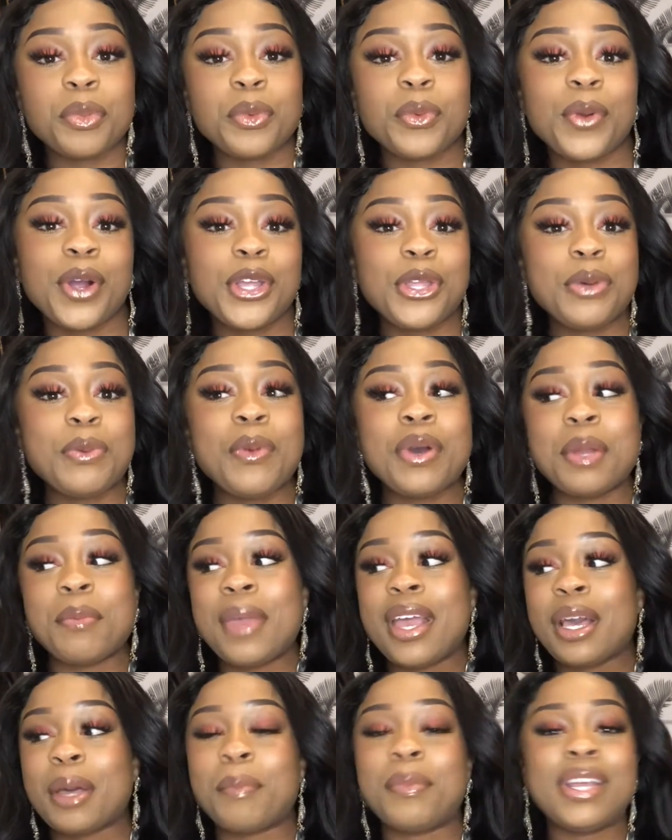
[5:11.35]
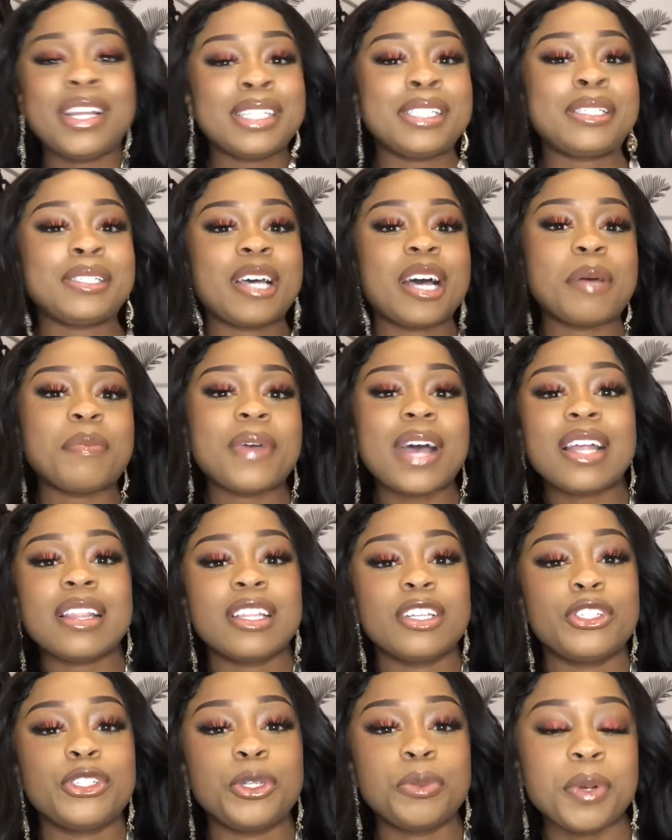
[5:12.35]
where you want to make a pit stop at the
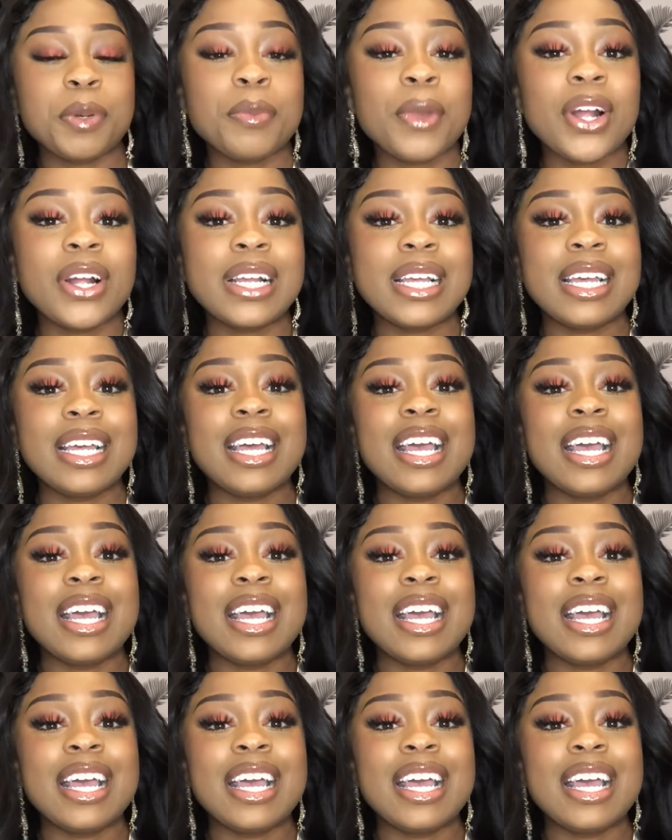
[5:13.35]
supermarket